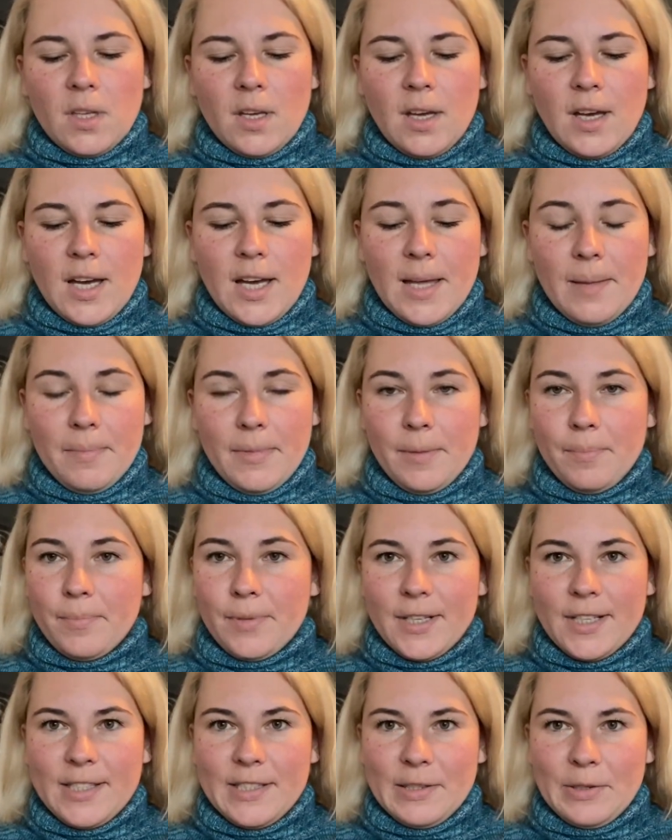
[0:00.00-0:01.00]
I'm the
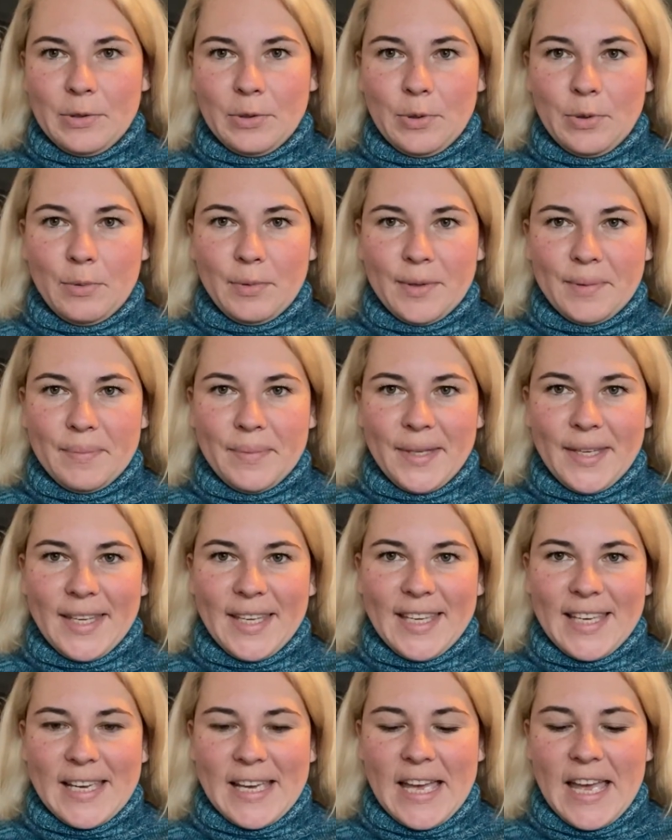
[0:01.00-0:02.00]
person who will
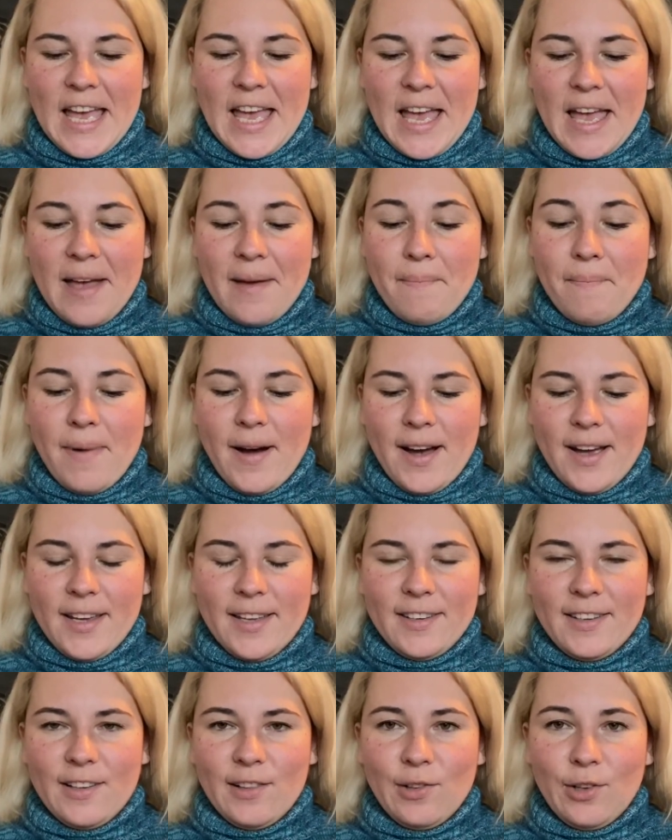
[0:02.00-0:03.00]
be
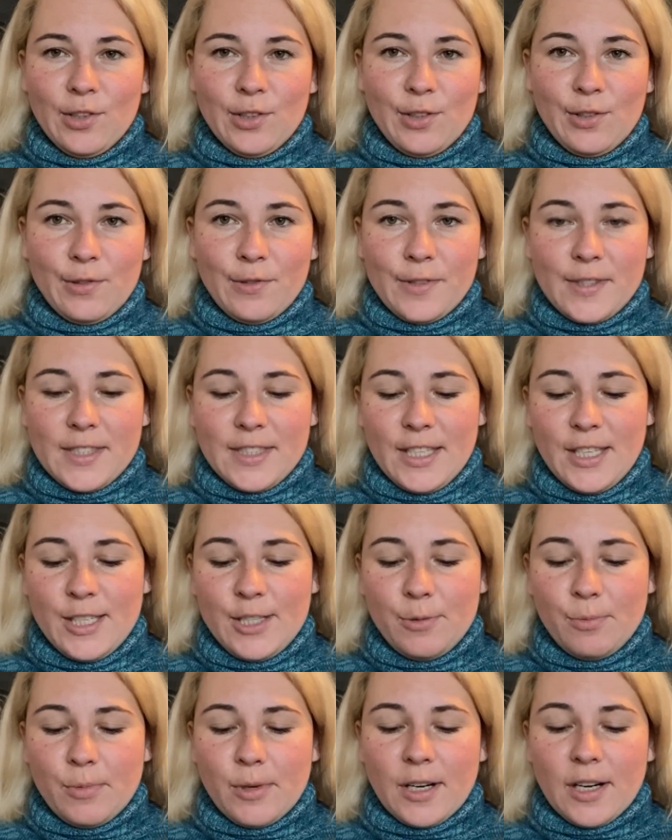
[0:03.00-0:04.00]
buying a lot of
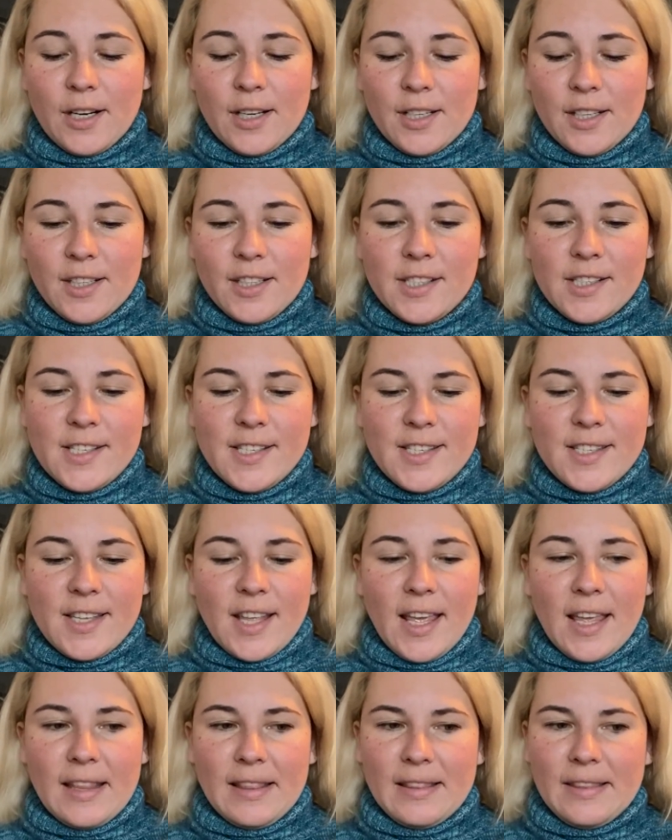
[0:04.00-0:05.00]
stitch markers,
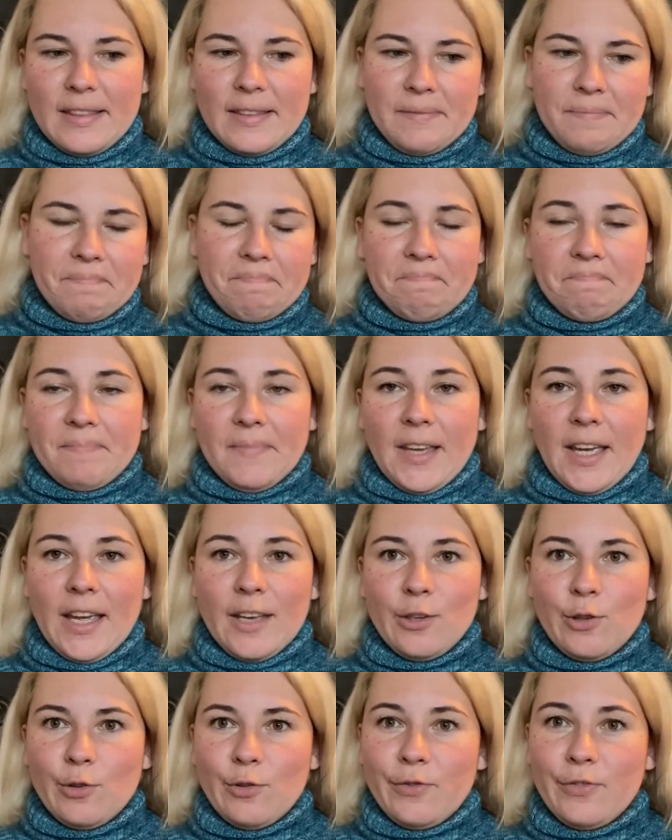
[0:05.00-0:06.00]
and I
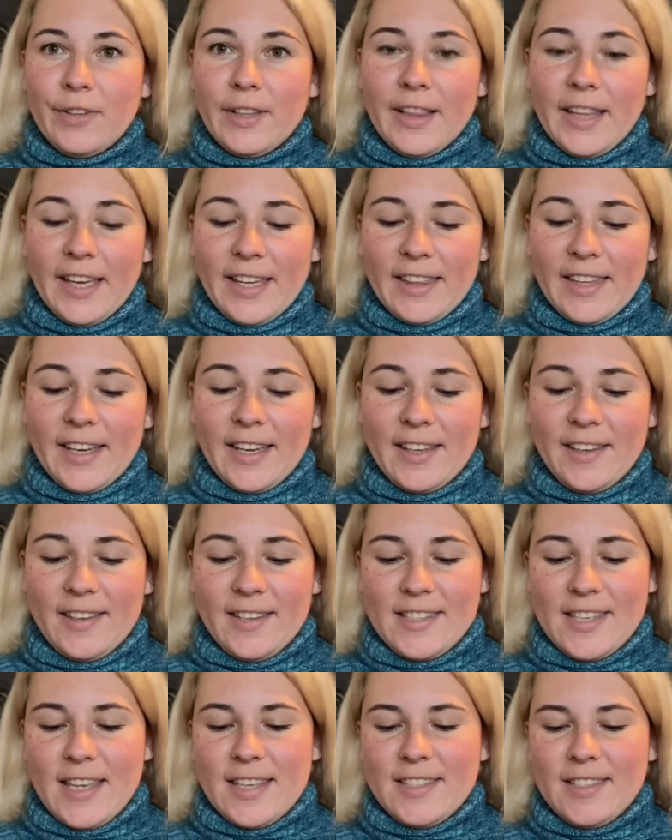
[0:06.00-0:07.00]
don't feel like they're a
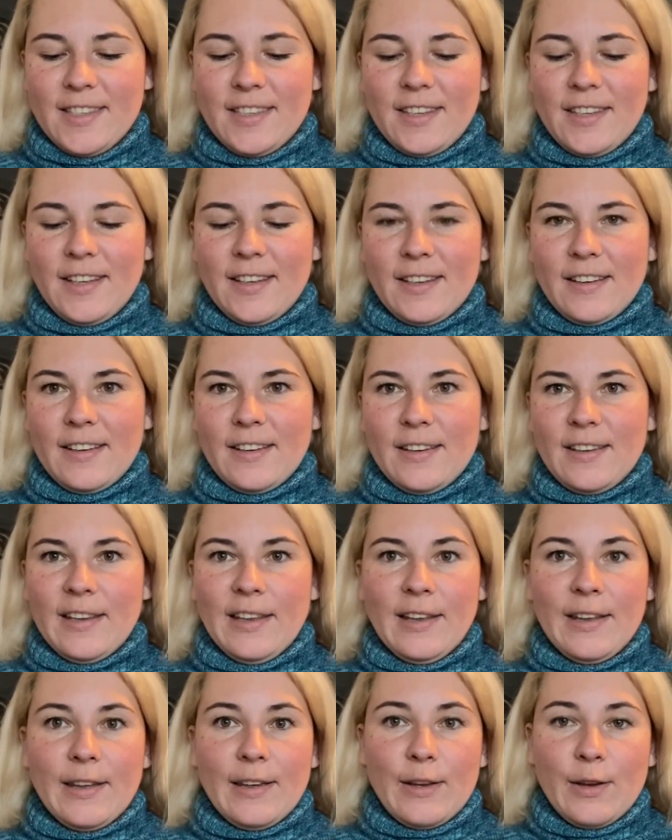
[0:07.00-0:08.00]
necessity
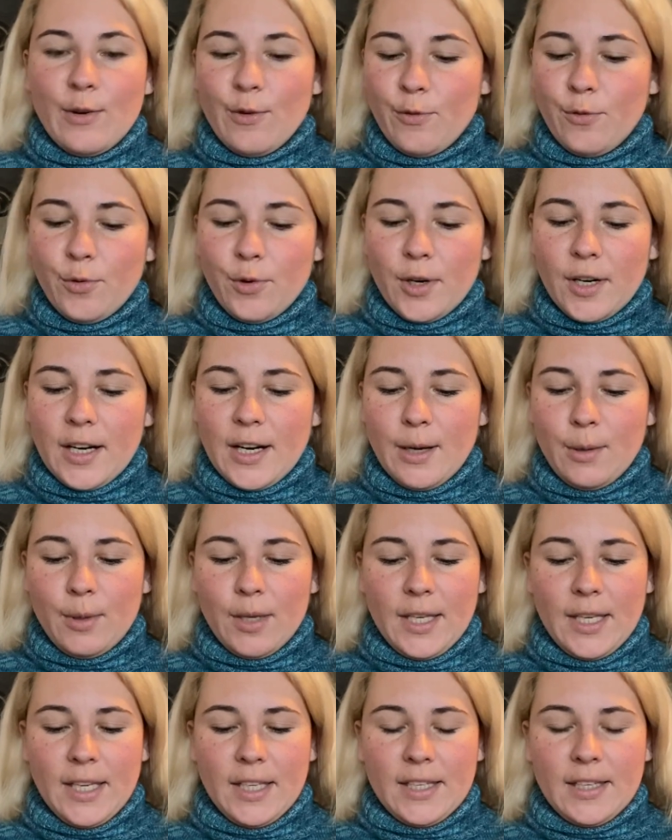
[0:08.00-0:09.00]
for our
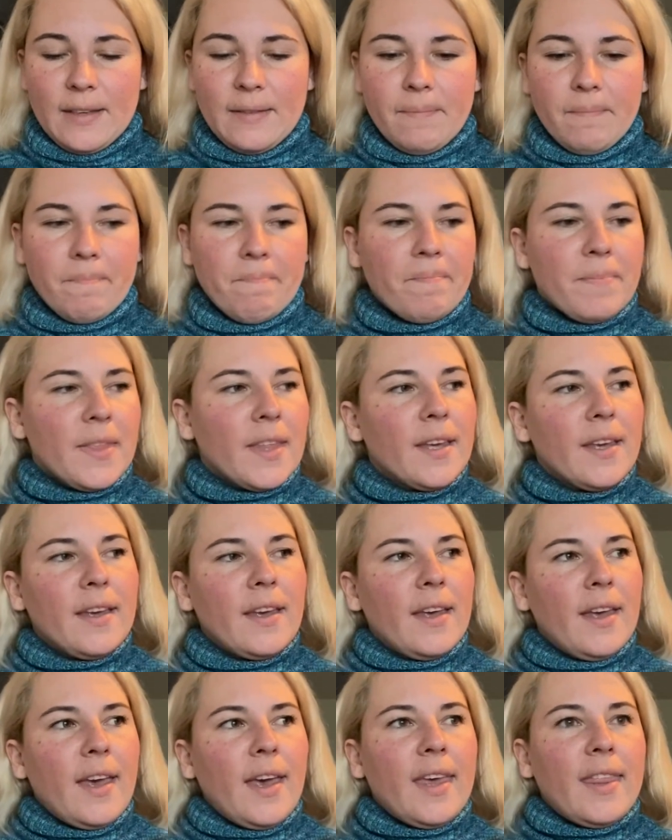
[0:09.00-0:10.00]
knitting.
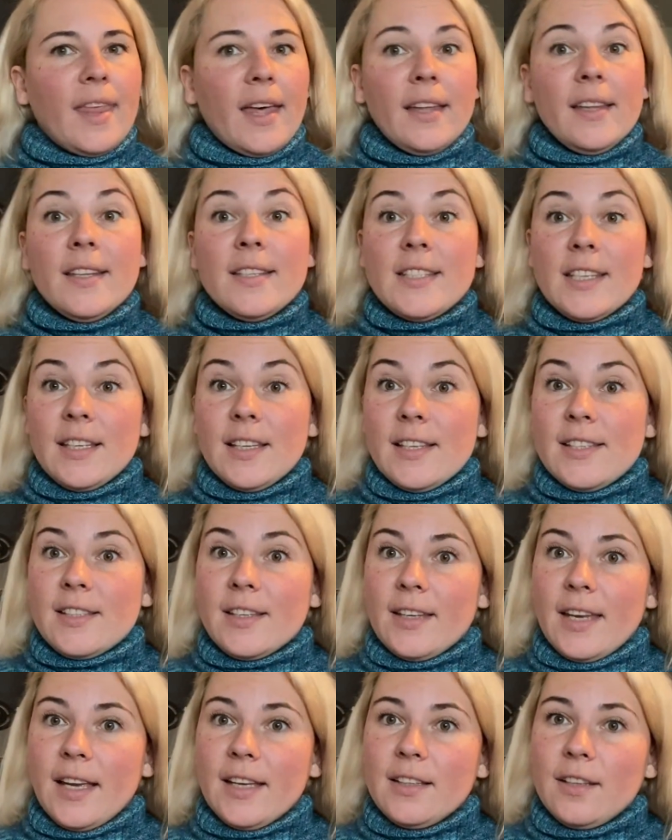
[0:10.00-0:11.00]
Another thing is
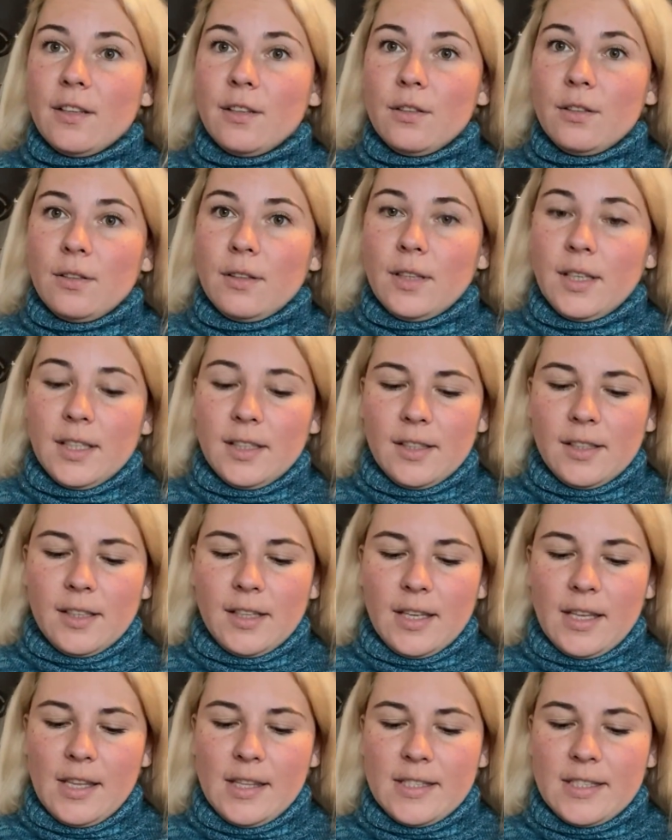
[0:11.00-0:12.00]
connected to knitting,
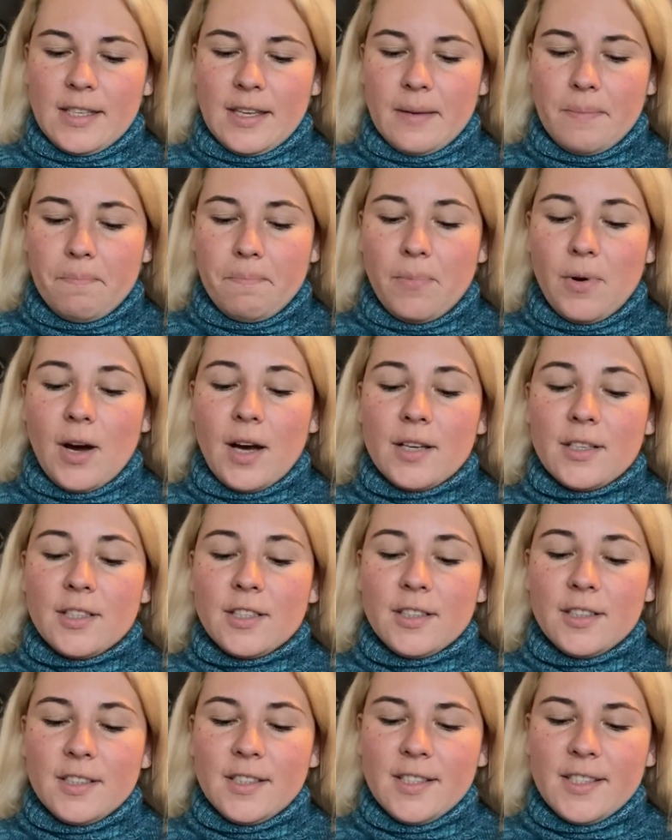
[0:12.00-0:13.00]
it's
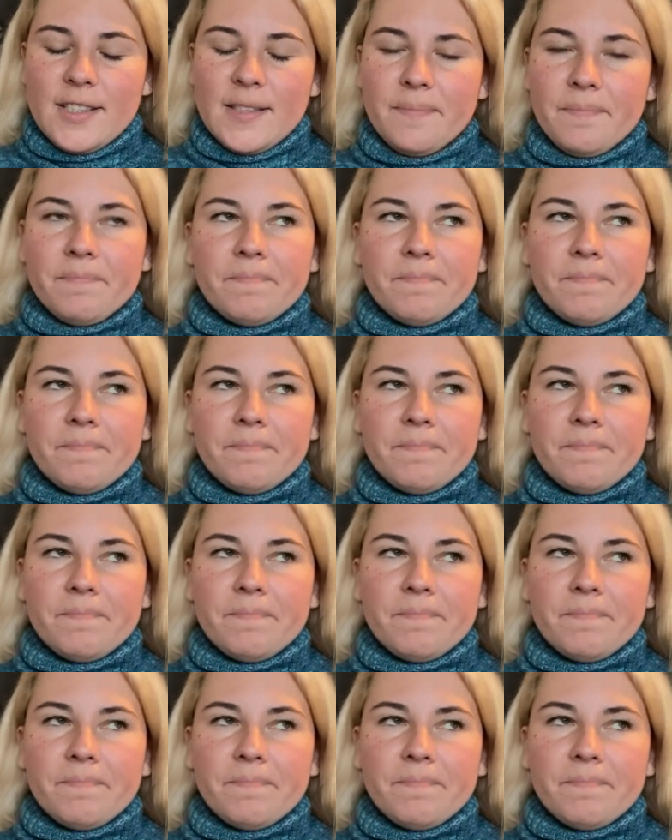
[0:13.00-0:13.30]
patterns.